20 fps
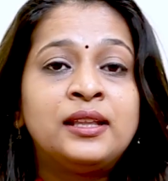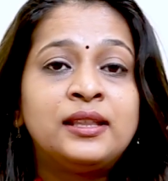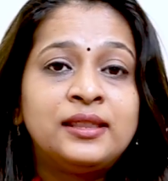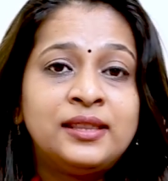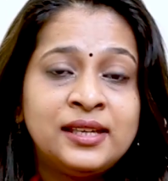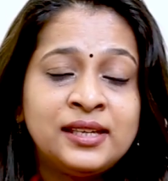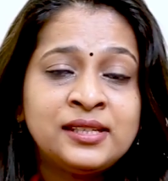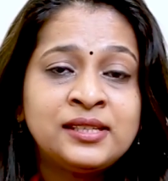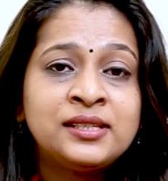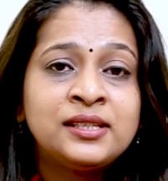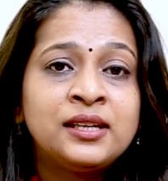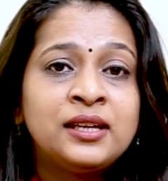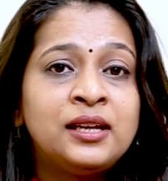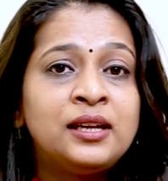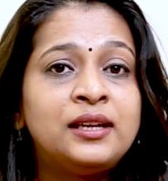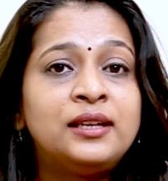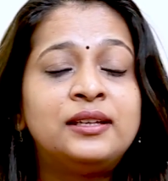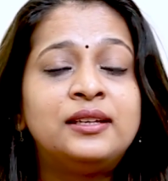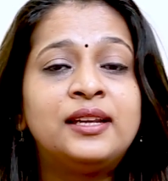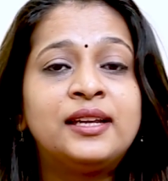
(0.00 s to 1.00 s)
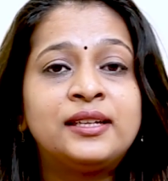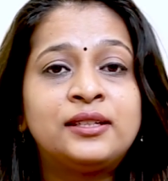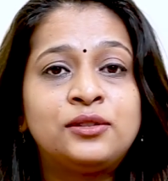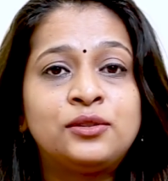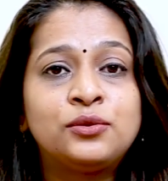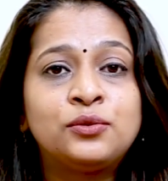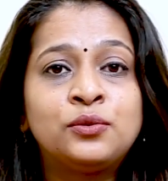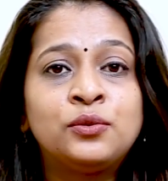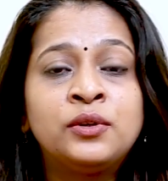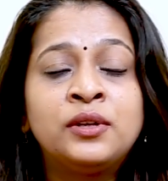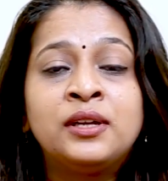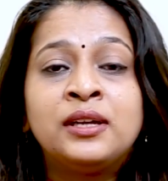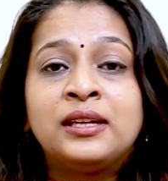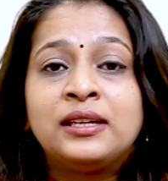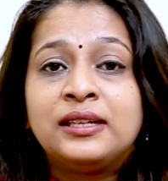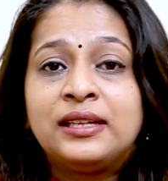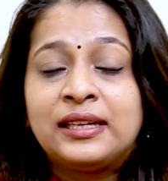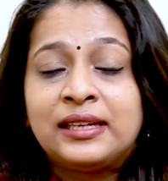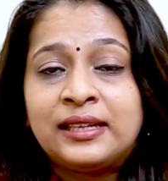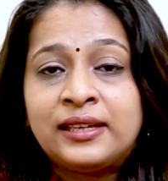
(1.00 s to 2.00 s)
This led to
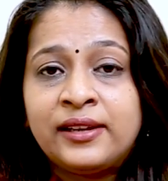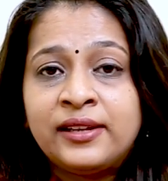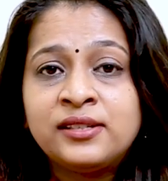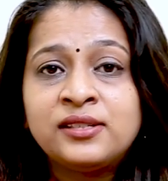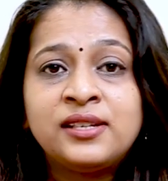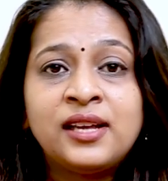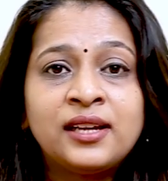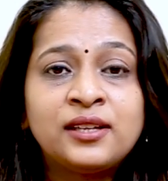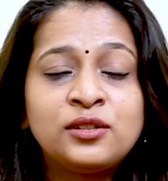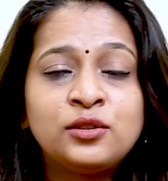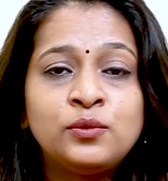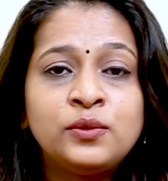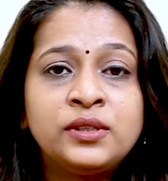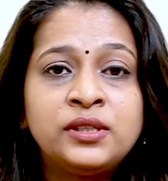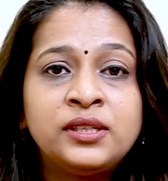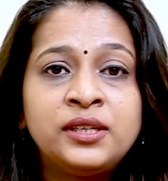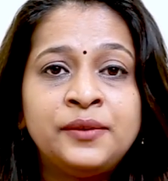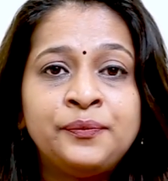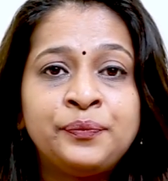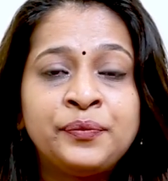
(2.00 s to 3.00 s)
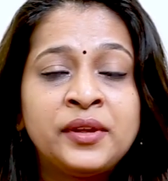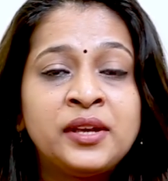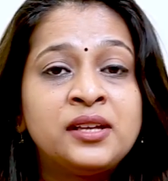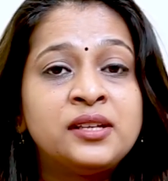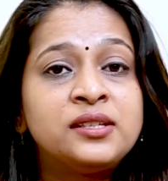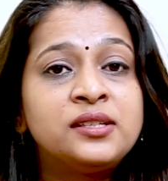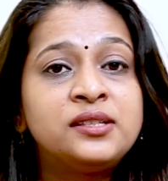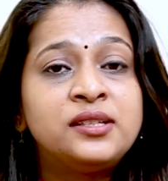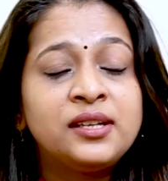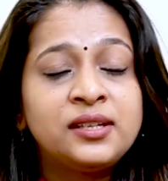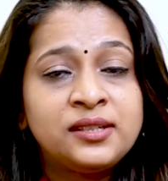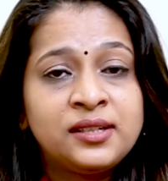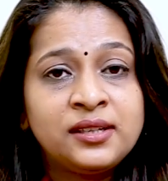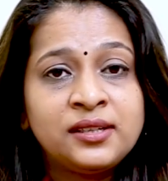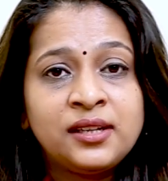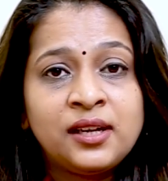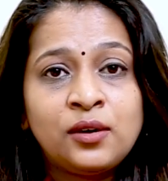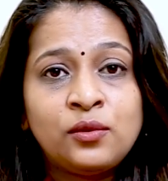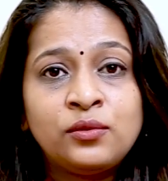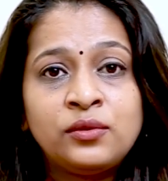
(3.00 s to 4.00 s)
decreased activity
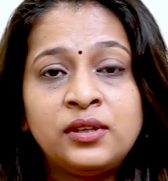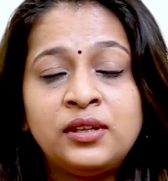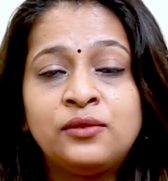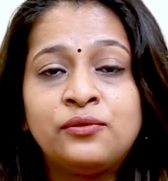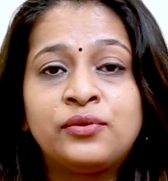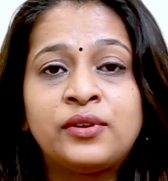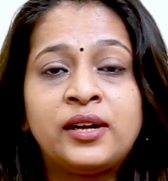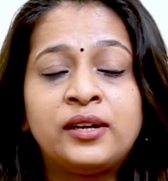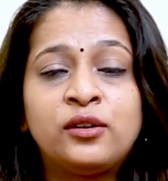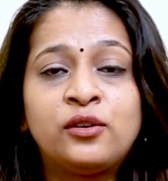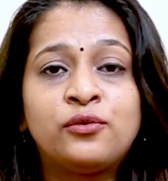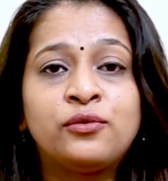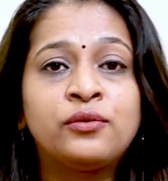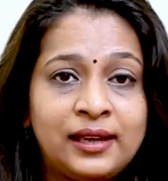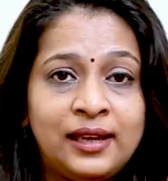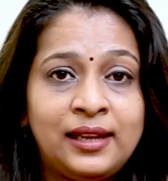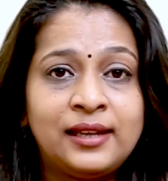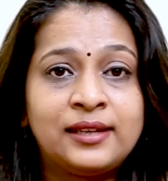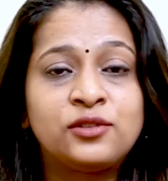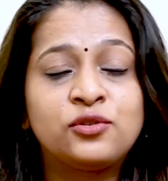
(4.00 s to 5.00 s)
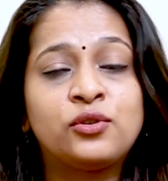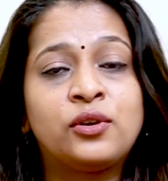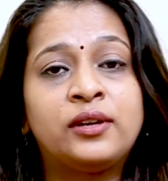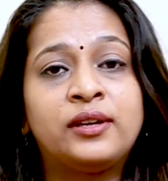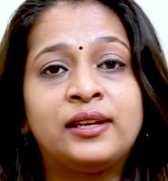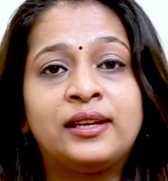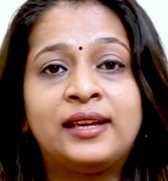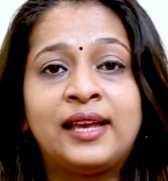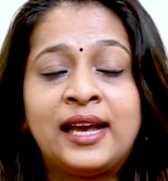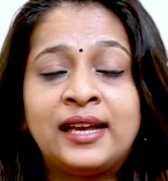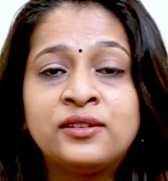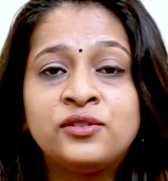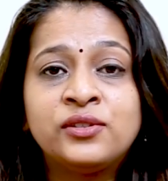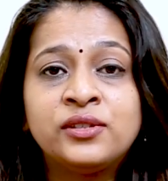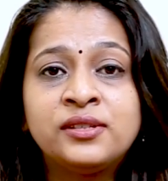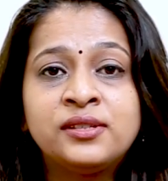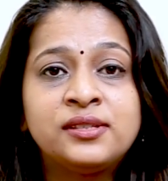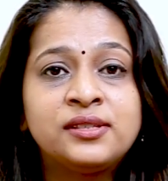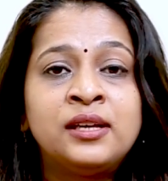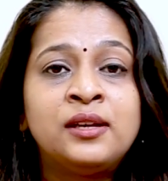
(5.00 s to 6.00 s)
sitting down in front of electronic
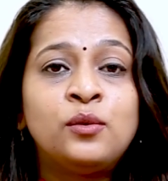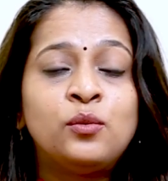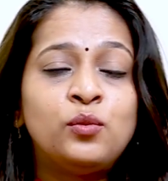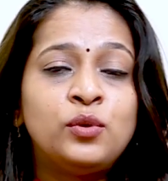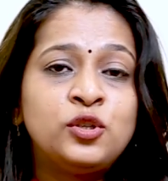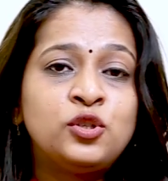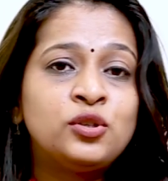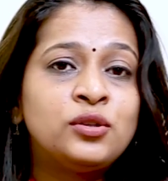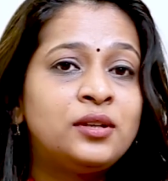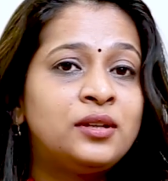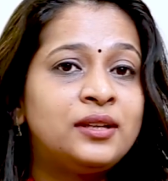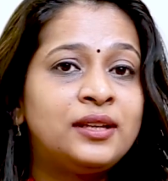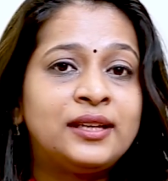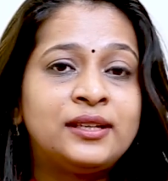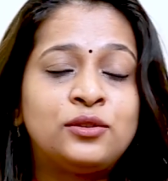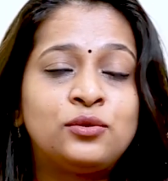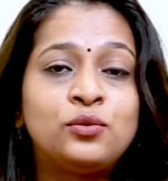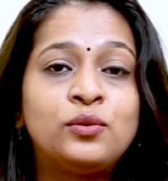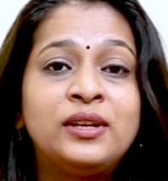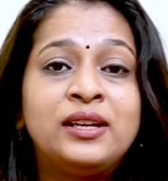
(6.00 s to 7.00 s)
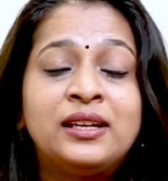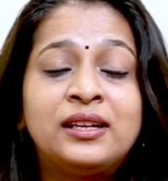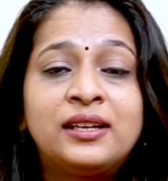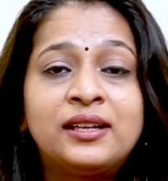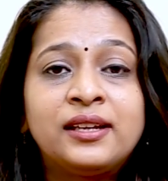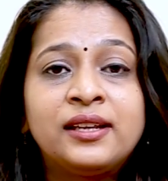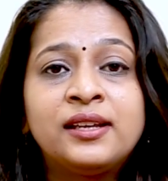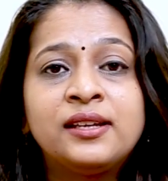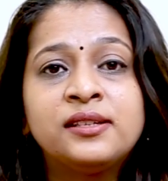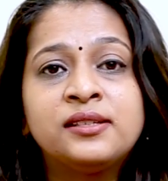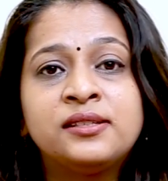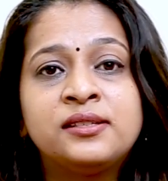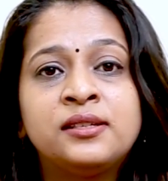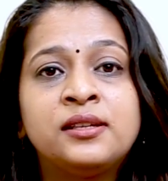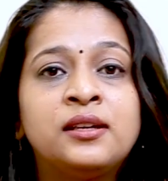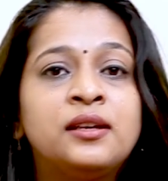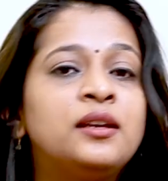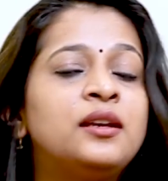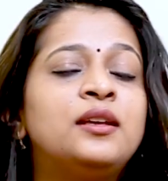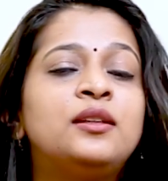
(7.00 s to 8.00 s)
gadgets which led to increase
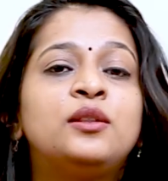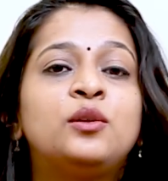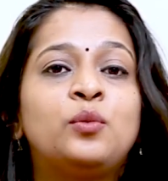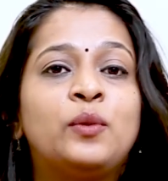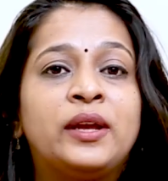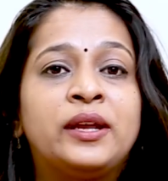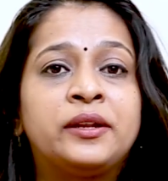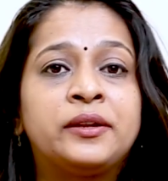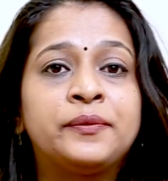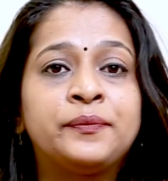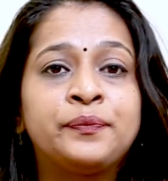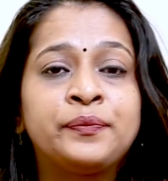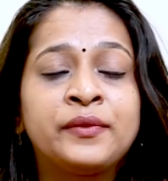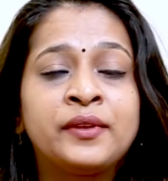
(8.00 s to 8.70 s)
in the weight.